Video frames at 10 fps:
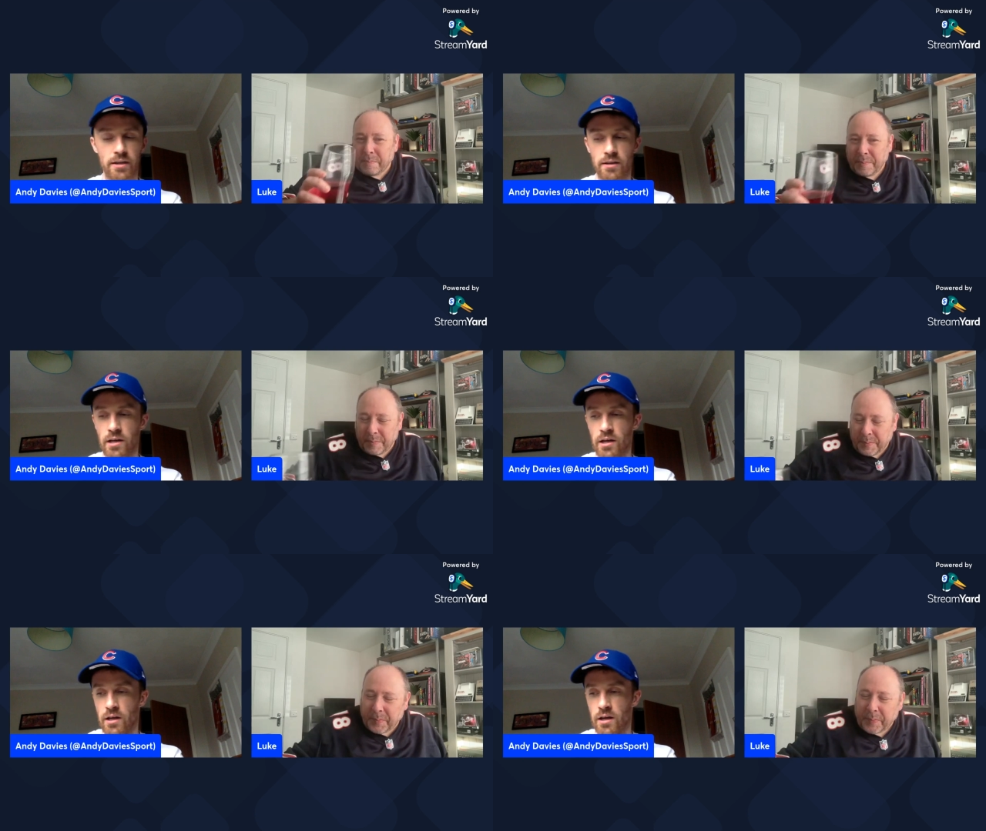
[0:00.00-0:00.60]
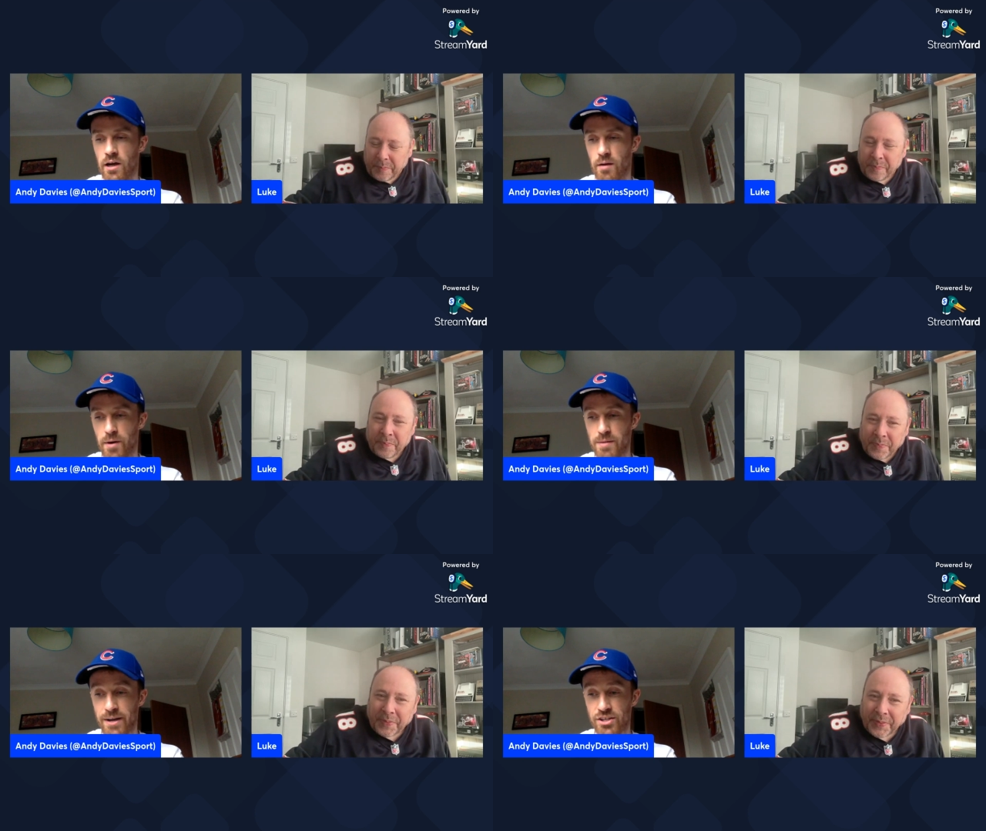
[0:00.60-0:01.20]
Speaker 1: And mm.
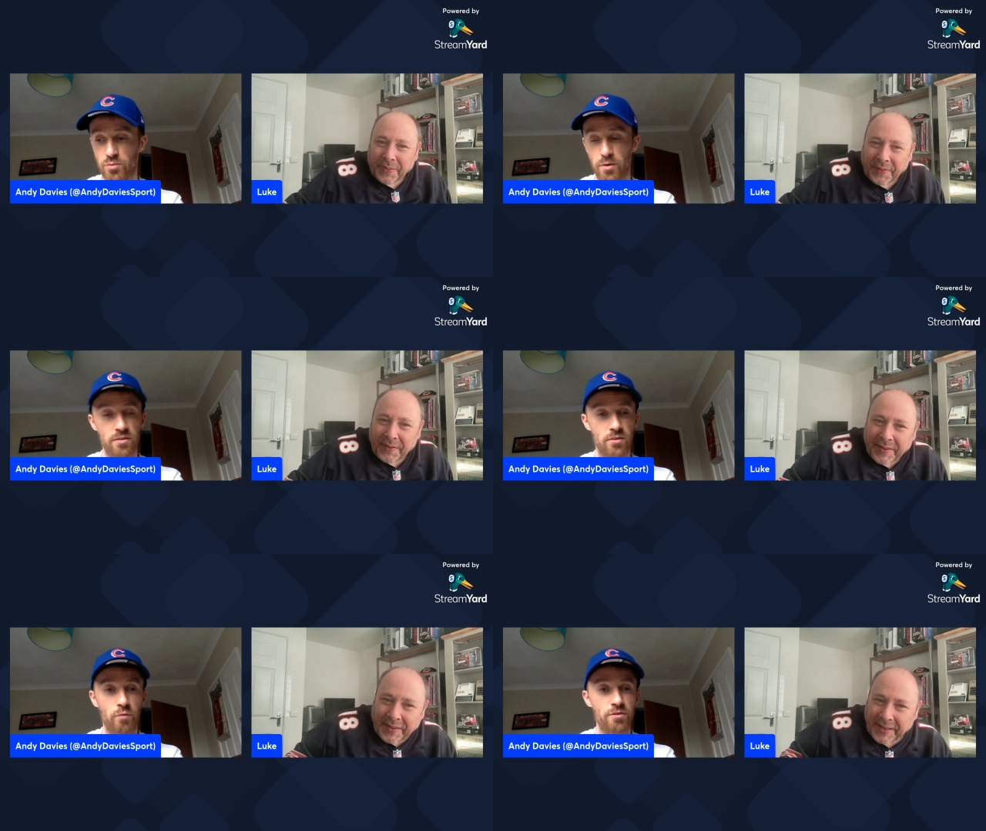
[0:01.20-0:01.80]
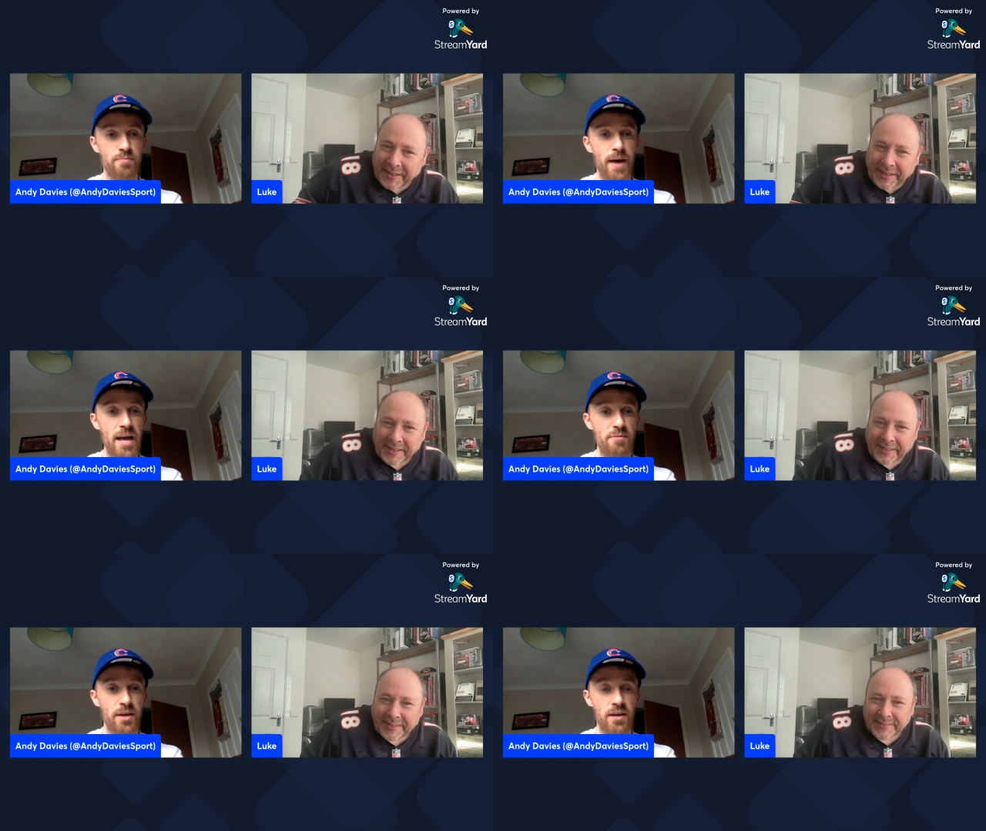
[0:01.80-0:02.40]
my matchup was Dolphins
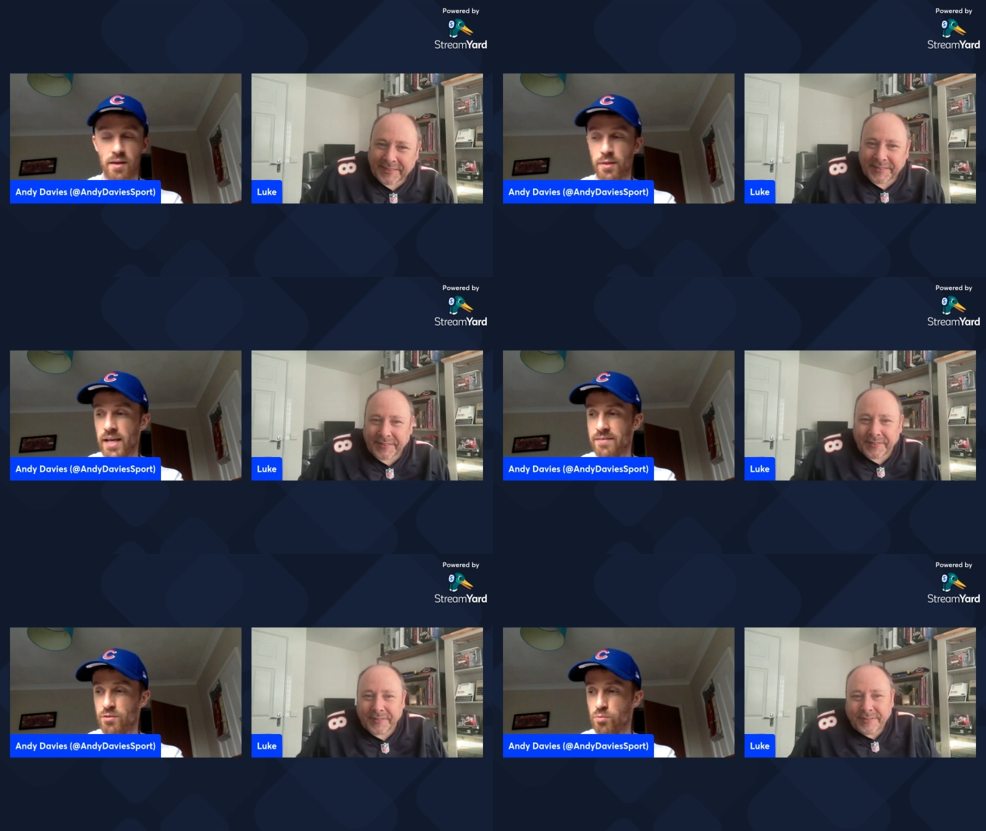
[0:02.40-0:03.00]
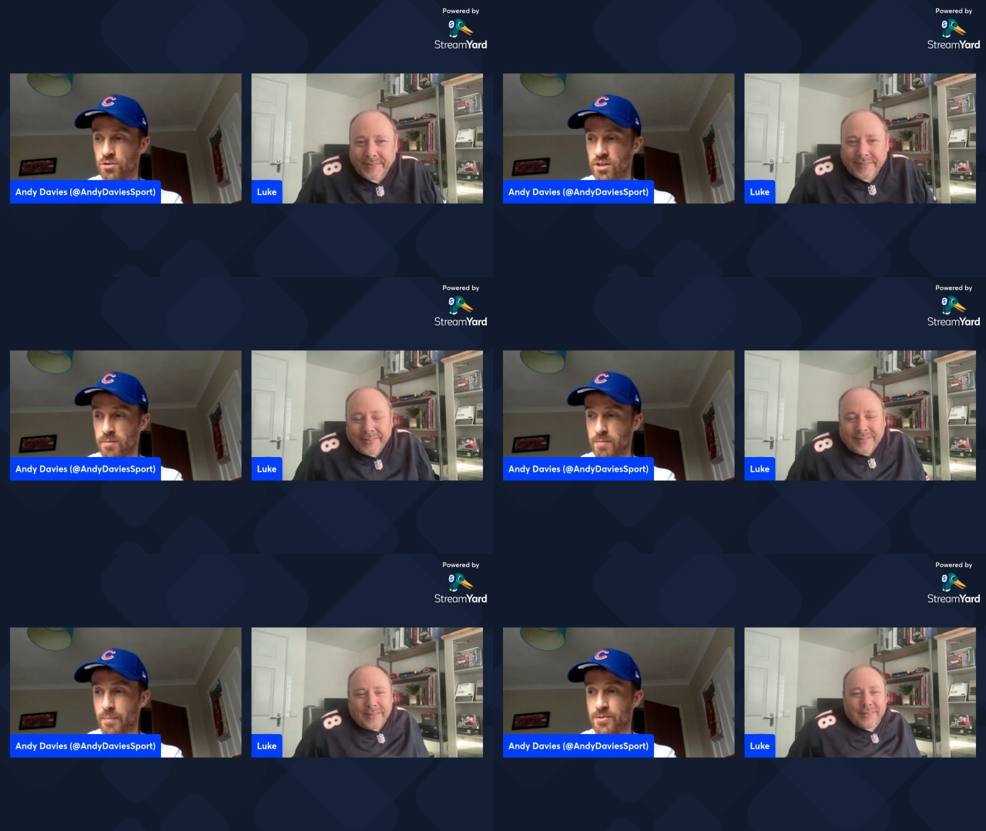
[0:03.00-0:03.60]
Bears because I think if there's one team
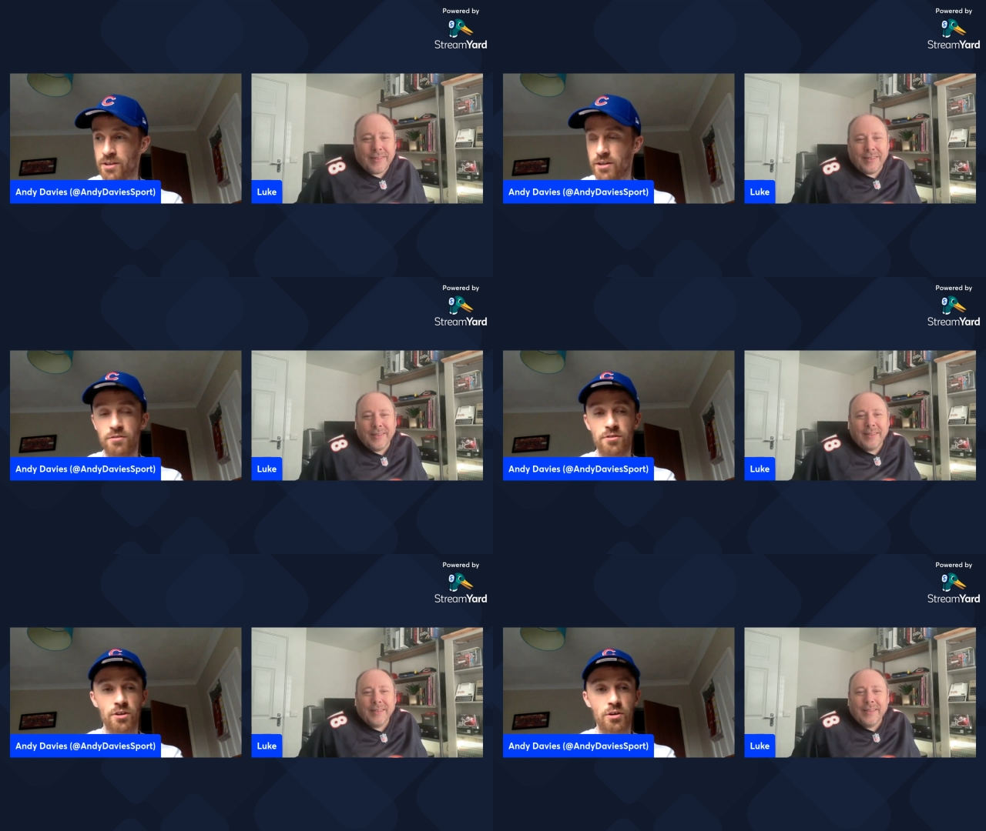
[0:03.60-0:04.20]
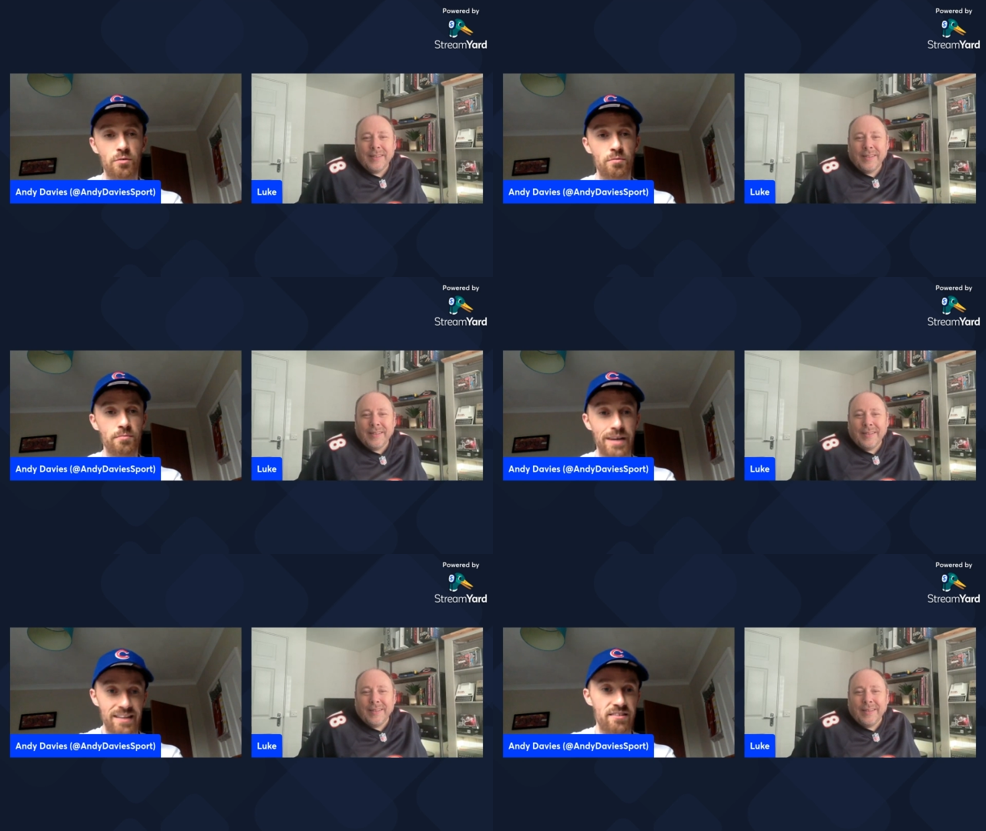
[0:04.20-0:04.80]
I'm happy to lose to,
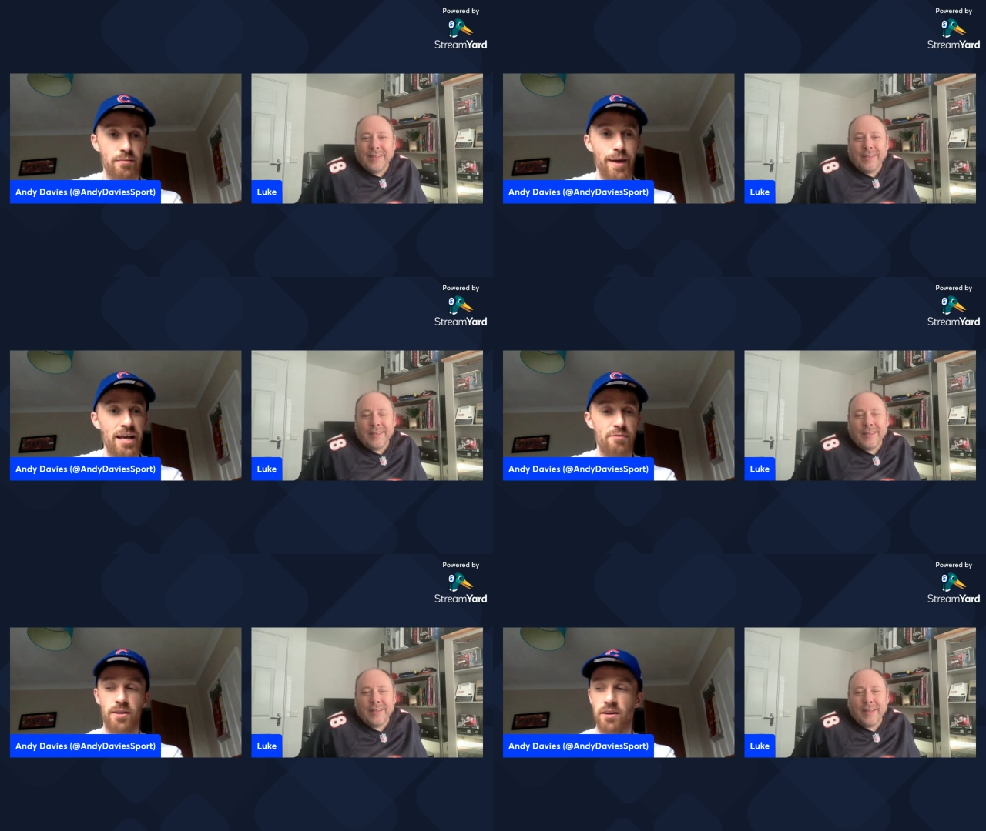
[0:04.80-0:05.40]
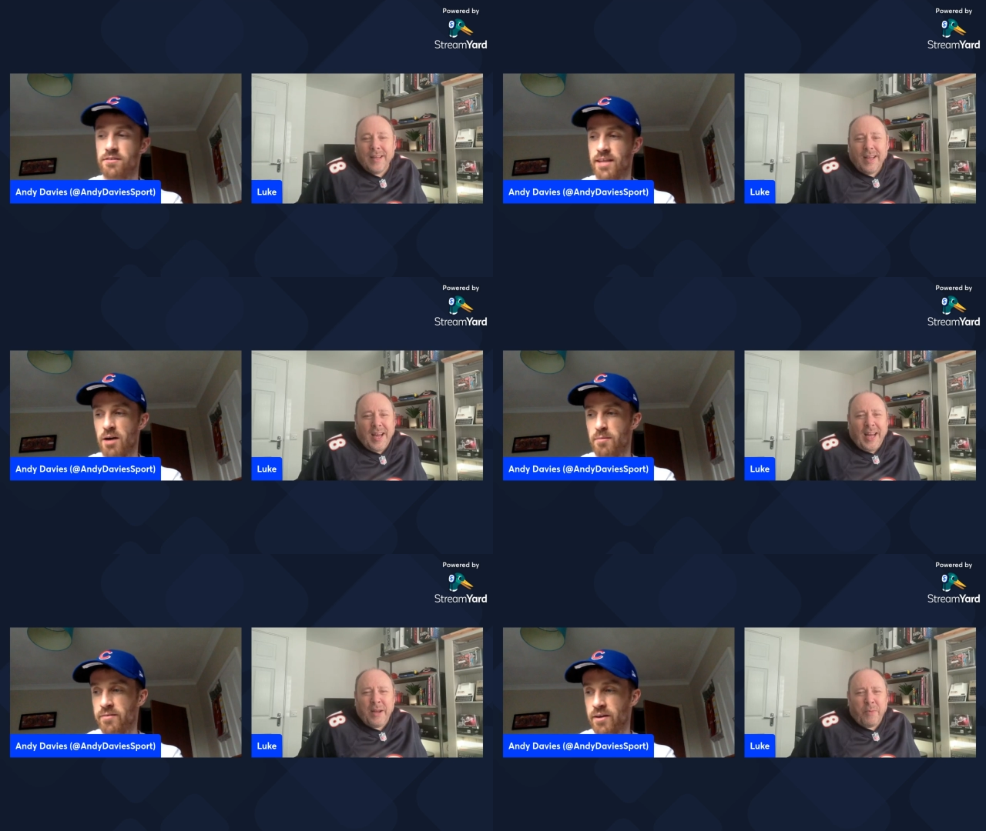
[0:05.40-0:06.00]
it is the Bears because they
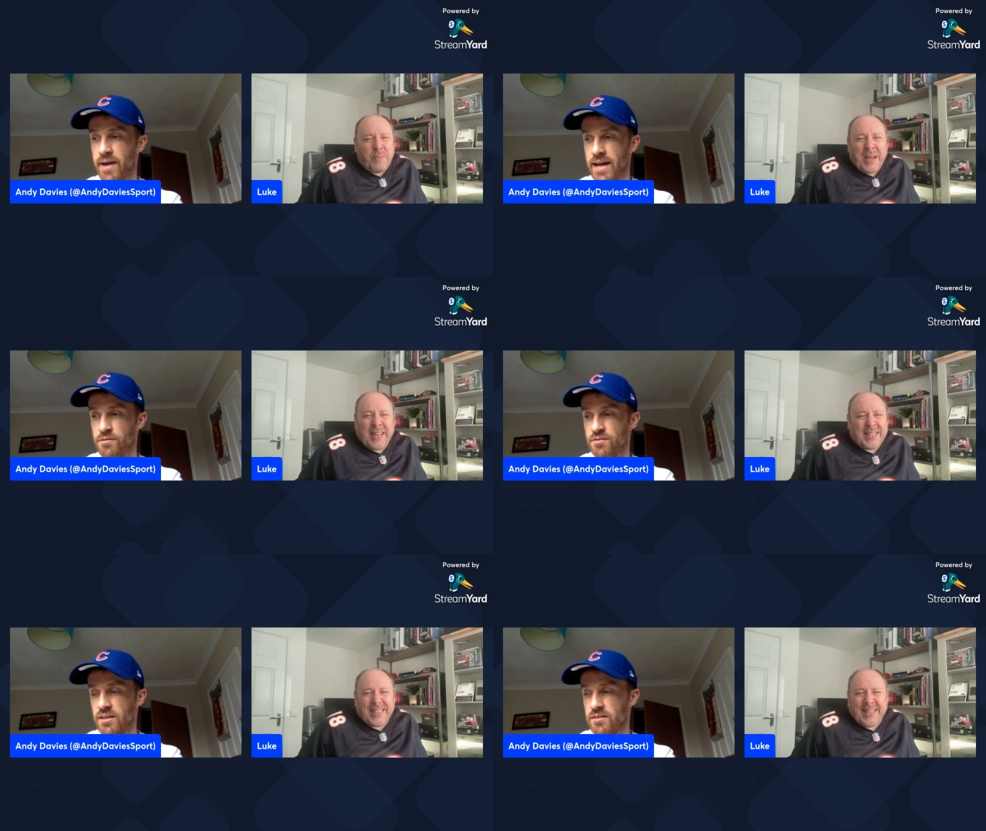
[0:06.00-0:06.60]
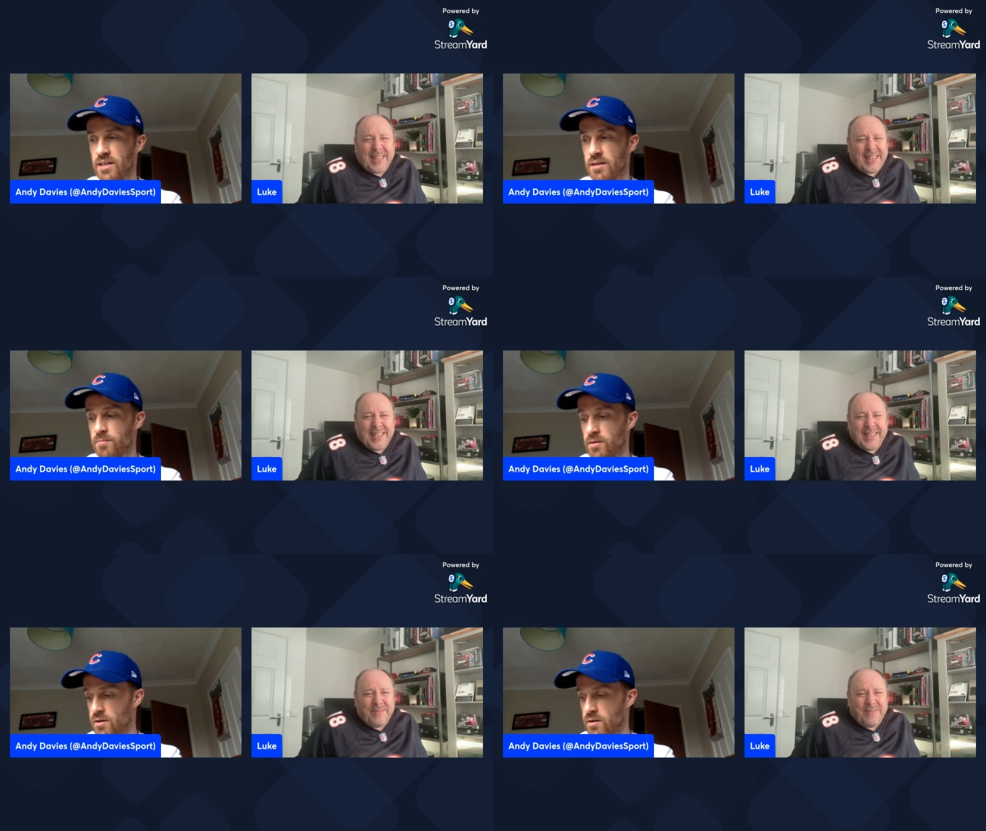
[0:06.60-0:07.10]
are my favorite NFC team.